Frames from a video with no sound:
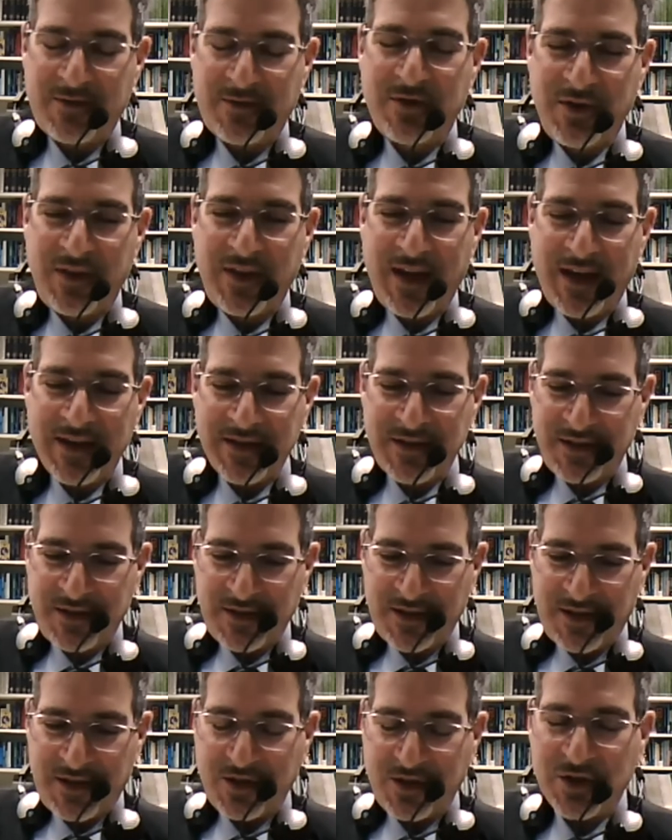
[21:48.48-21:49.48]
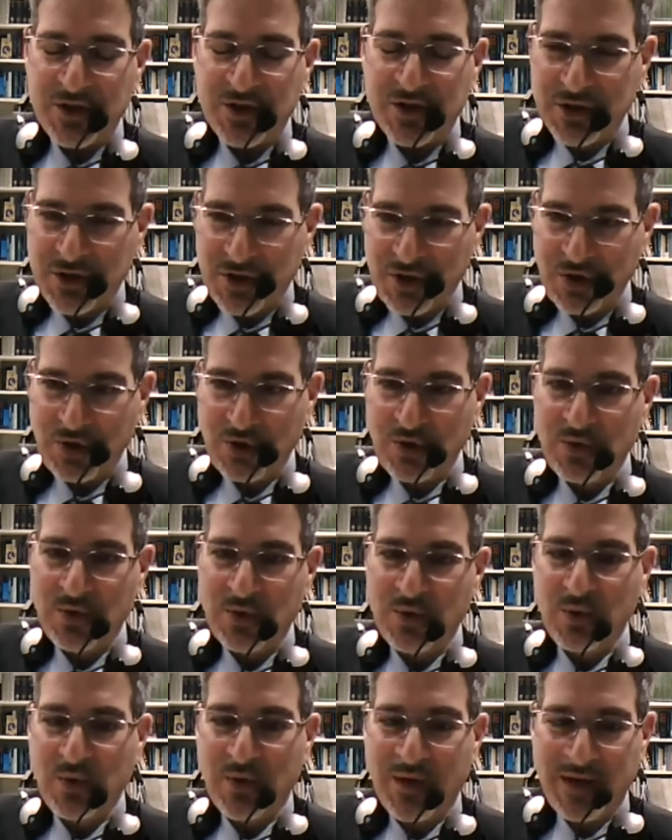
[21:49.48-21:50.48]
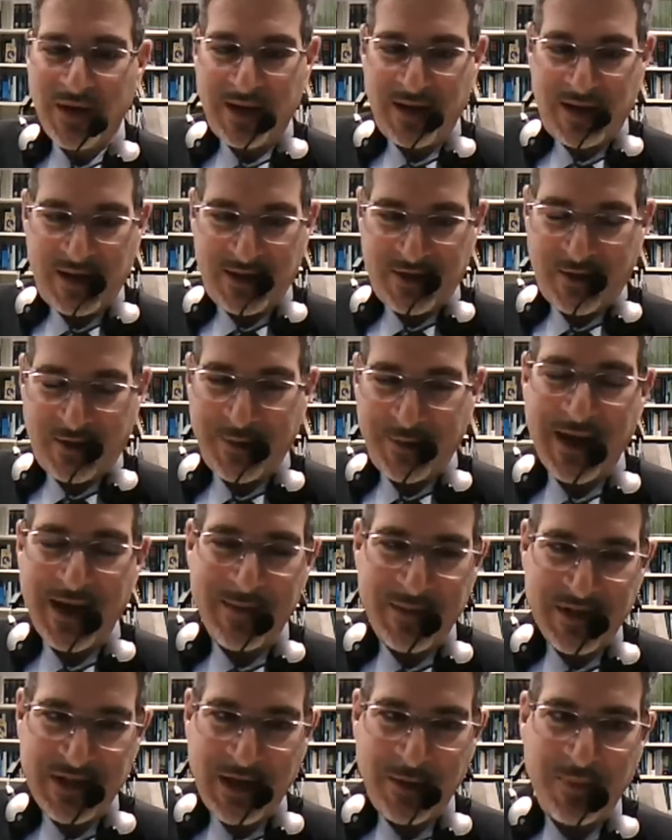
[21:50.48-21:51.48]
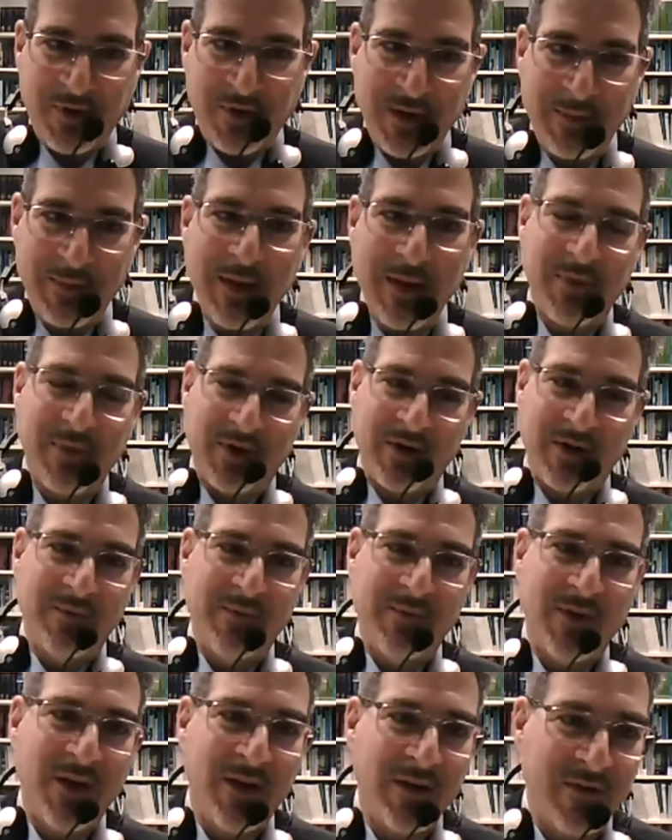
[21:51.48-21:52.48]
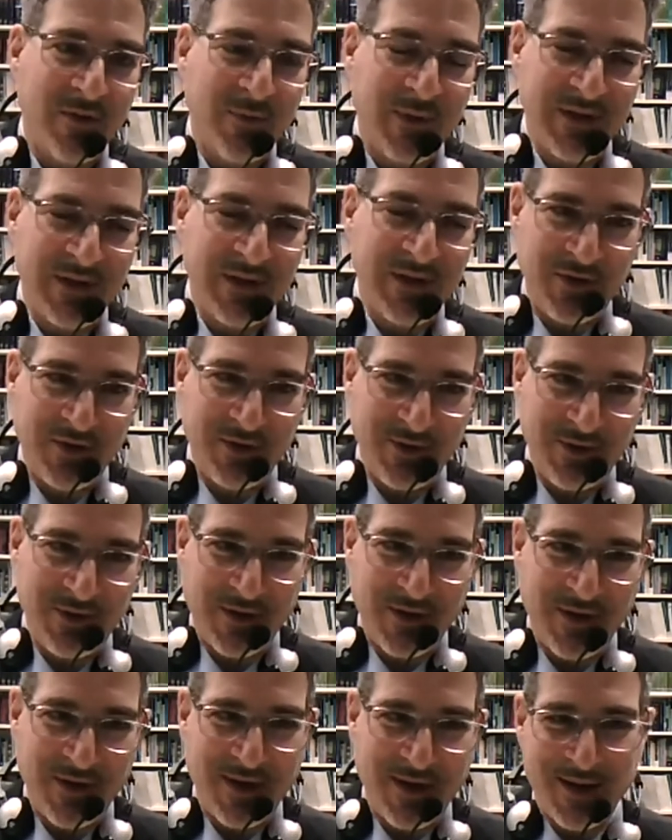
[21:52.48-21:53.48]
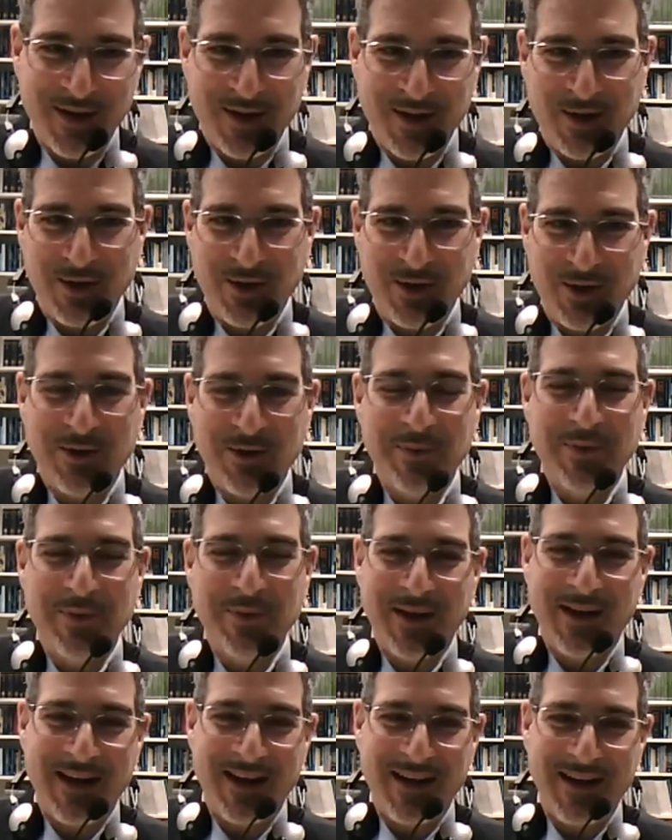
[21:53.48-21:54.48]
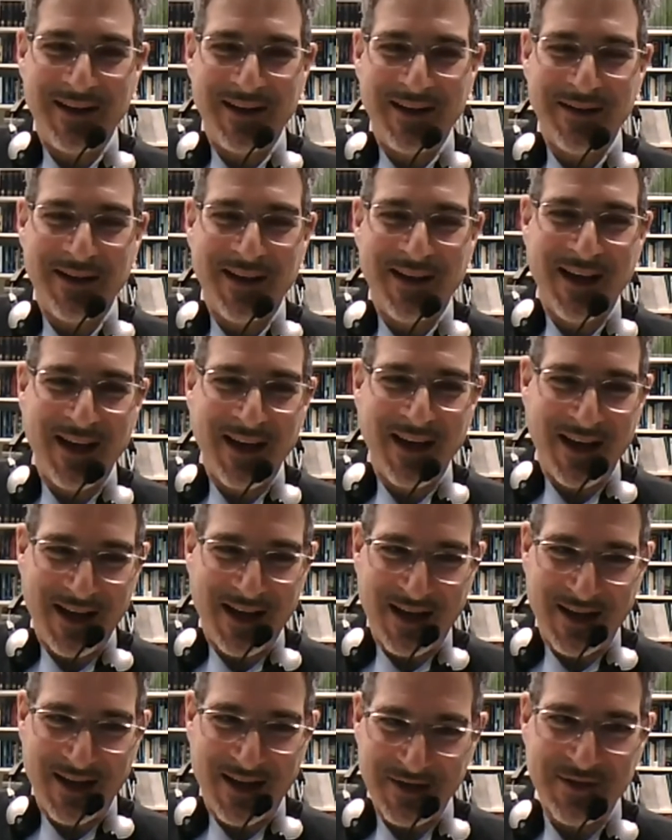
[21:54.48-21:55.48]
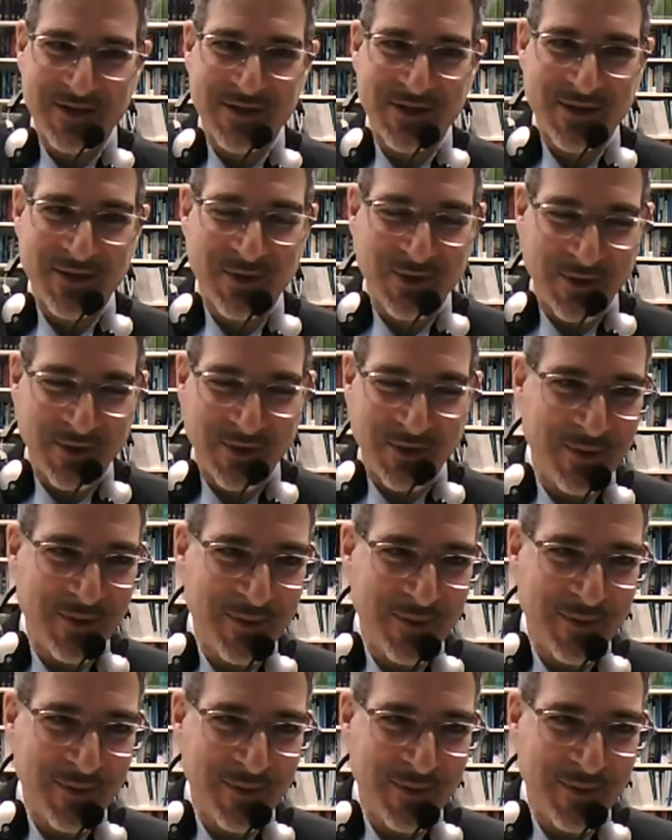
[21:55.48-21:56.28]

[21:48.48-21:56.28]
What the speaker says: 2002, Israel became a temporary member of the Western Europe and Others group.